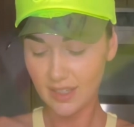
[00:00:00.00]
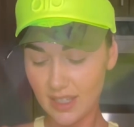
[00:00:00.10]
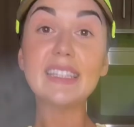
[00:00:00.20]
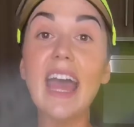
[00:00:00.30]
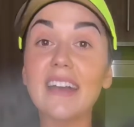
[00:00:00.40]

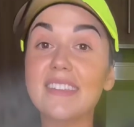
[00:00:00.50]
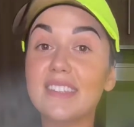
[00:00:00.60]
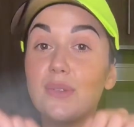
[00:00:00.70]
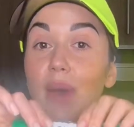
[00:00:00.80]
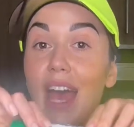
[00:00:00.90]

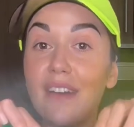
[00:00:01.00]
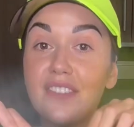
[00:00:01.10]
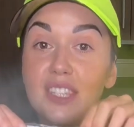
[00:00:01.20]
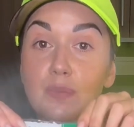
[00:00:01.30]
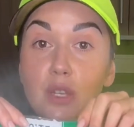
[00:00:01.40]
Next we have
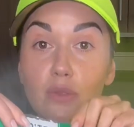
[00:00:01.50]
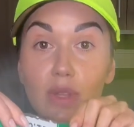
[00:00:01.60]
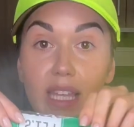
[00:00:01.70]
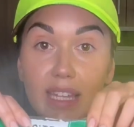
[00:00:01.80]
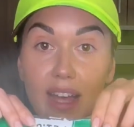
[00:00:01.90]

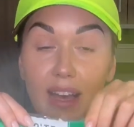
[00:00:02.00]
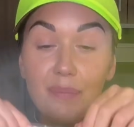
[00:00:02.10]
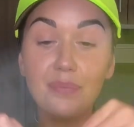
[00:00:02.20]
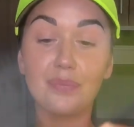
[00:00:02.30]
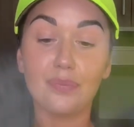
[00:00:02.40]
spirulina
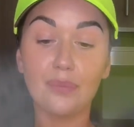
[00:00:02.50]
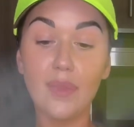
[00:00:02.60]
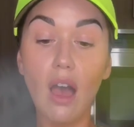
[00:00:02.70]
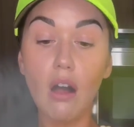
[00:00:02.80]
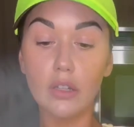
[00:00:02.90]

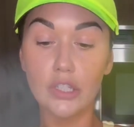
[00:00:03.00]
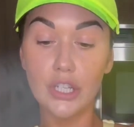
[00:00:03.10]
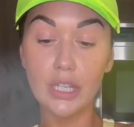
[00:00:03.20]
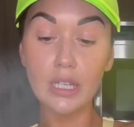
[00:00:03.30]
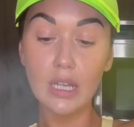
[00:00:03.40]

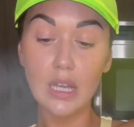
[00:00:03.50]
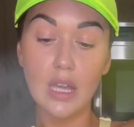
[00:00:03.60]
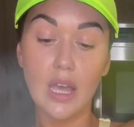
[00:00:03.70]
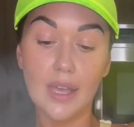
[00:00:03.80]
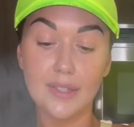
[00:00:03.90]
algae.
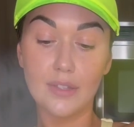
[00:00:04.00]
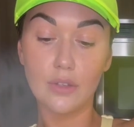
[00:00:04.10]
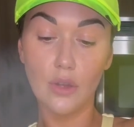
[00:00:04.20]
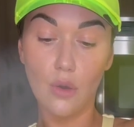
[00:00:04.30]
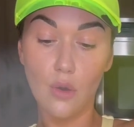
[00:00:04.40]
As you
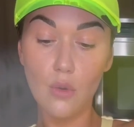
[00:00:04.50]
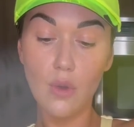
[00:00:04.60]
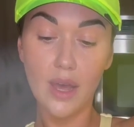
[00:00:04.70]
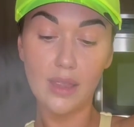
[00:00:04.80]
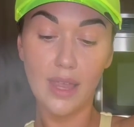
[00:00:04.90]
know,
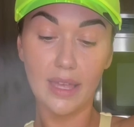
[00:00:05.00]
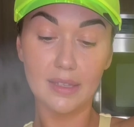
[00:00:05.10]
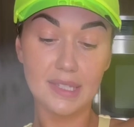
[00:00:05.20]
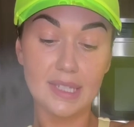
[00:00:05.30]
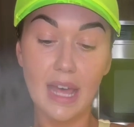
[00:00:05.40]
I like
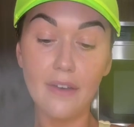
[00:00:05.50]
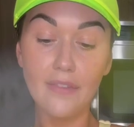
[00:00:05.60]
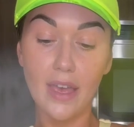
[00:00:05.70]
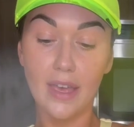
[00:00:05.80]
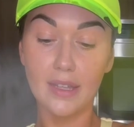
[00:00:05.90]
this stuff,
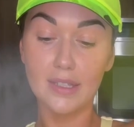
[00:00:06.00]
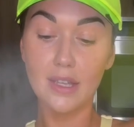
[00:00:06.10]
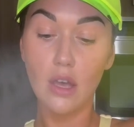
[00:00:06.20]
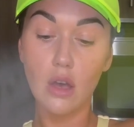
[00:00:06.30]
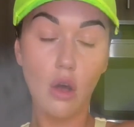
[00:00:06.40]
and
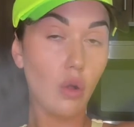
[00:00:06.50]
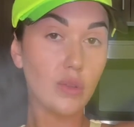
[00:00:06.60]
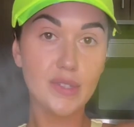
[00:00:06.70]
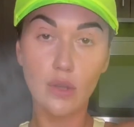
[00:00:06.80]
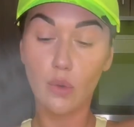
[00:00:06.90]

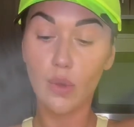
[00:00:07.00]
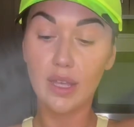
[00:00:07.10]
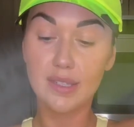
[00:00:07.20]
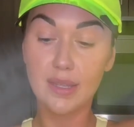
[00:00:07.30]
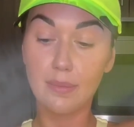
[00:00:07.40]
also
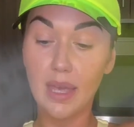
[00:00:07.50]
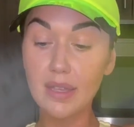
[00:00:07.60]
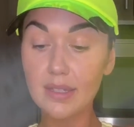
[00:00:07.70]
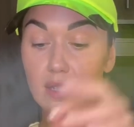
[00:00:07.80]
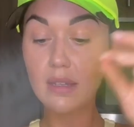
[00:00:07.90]
it's
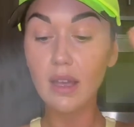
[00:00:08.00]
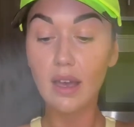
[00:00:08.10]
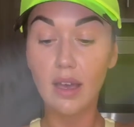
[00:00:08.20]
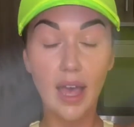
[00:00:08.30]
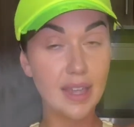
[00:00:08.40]
amazing.
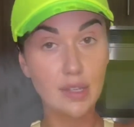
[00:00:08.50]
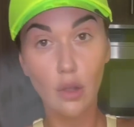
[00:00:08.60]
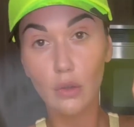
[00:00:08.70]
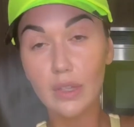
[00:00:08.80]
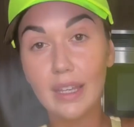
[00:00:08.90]
Has
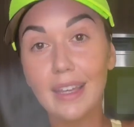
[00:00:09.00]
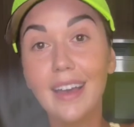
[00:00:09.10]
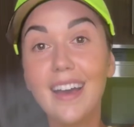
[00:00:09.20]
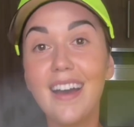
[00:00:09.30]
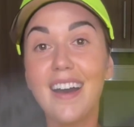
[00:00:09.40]
all the
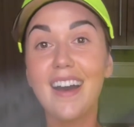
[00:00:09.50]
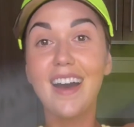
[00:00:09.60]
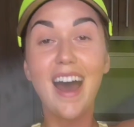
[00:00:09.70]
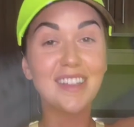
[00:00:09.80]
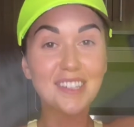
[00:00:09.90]

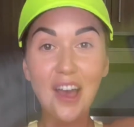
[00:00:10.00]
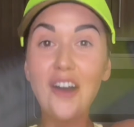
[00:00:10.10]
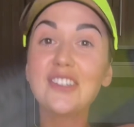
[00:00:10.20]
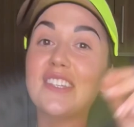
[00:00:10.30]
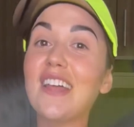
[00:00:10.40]

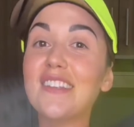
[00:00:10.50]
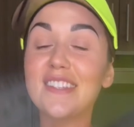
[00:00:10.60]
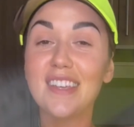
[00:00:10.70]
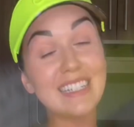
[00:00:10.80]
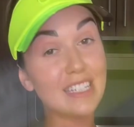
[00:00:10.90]

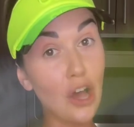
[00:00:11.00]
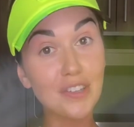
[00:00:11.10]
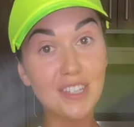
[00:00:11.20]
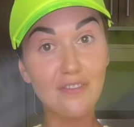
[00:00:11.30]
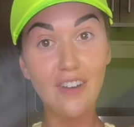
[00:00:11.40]
antioxidants,
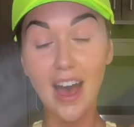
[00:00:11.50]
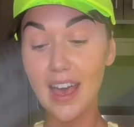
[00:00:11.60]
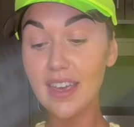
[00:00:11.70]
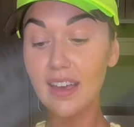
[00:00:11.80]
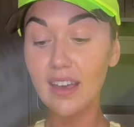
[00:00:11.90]

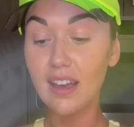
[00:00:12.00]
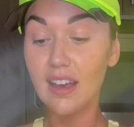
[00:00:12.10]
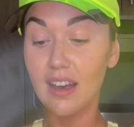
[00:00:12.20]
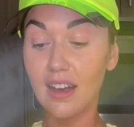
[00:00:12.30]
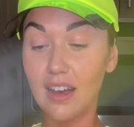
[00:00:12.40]
detoxify
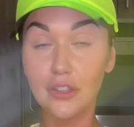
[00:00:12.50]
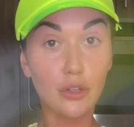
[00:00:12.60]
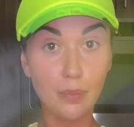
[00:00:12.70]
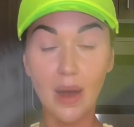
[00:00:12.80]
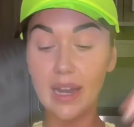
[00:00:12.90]

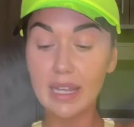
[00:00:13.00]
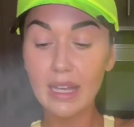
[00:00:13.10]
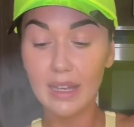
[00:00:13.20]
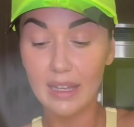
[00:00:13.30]
your body.